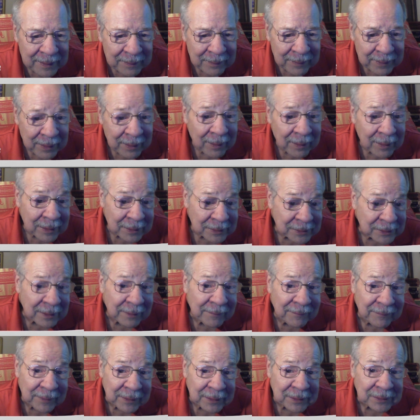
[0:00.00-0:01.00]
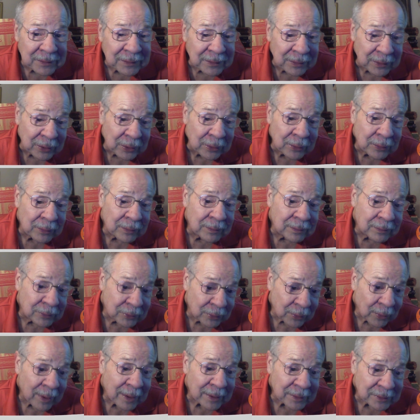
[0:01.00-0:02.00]
because of this new
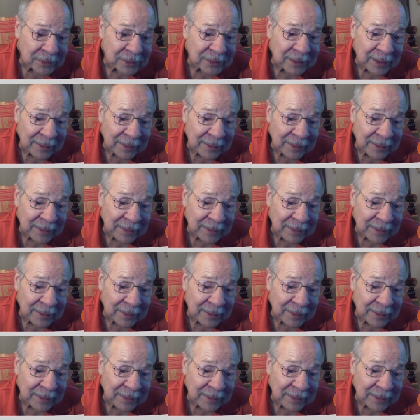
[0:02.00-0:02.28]
trust